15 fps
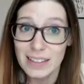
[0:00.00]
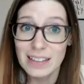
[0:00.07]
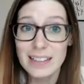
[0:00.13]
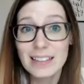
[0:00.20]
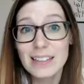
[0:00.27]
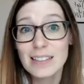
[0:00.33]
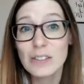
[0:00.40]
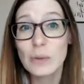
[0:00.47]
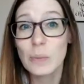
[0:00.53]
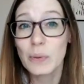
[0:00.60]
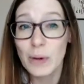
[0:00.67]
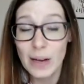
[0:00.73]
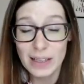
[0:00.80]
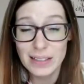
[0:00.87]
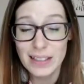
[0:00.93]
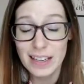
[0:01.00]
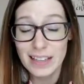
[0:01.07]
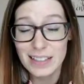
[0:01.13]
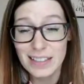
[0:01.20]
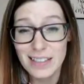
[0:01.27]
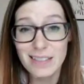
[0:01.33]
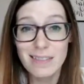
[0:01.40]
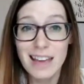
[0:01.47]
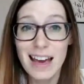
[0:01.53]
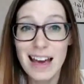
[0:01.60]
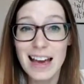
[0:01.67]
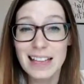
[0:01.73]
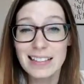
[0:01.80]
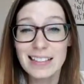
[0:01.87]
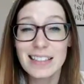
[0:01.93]
that this is the process
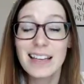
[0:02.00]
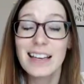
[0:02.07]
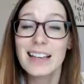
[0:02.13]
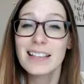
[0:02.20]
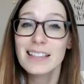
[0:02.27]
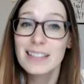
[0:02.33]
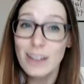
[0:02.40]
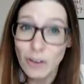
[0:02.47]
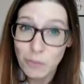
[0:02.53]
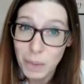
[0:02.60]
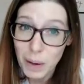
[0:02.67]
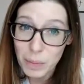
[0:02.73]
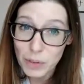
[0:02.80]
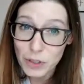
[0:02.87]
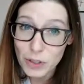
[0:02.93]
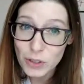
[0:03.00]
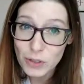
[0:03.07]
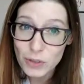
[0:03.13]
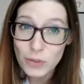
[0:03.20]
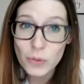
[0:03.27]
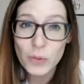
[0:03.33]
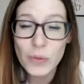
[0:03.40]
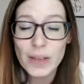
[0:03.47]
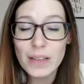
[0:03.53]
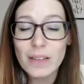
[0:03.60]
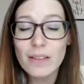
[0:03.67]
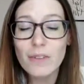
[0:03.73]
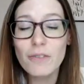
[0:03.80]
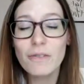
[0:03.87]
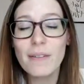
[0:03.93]
that self-publishers
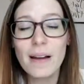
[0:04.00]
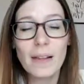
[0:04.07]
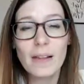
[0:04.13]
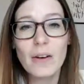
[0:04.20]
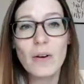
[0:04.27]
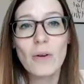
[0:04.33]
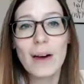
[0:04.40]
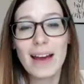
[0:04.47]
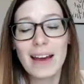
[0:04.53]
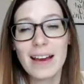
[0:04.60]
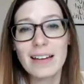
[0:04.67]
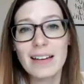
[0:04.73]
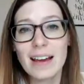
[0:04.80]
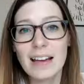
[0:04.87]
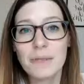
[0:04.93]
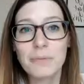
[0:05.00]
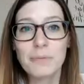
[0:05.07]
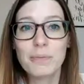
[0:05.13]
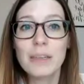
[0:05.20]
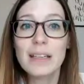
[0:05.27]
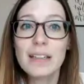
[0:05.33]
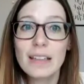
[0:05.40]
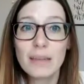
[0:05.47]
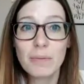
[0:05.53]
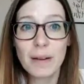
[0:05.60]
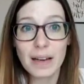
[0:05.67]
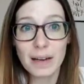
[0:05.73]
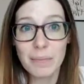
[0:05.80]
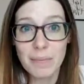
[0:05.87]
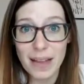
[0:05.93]
will follow and I really
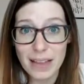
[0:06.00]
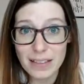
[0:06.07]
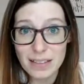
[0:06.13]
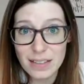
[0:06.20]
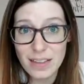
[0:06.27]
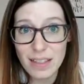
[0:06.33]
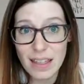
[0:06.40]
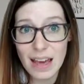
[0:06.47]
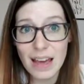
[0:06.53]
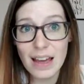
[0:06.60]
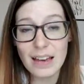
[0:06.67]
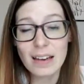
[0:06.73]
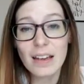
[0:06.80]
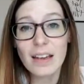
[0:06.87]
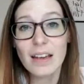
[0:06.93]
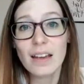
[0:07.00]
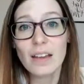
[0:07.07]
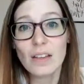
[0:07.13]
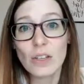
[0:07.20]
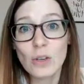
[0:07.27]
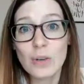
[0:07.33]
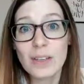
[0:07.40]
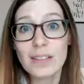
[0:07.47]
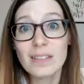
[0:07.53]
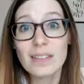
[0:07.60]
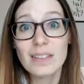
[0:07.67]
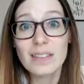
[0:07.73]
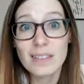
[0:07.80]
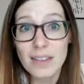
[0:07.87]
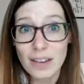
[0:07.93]
recommend that you
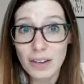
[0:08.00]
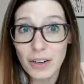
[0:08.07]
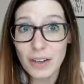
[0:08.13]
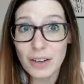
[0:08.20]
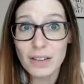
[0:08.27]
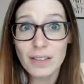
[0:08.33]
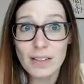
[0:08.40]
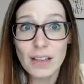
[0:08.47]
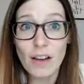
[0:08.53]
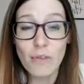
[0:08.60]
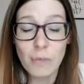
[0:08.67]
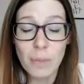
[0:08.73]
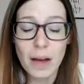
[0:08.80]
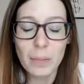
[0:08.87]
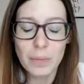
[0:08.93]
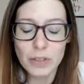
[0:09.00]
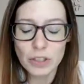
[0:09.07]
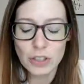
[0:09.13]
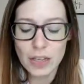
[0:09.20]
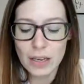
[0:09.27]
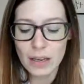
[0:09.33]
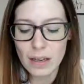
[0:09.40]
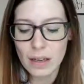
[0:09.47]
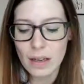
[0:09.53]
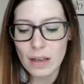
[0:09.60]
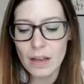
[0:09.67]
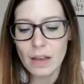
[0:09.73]
consider self-publishing.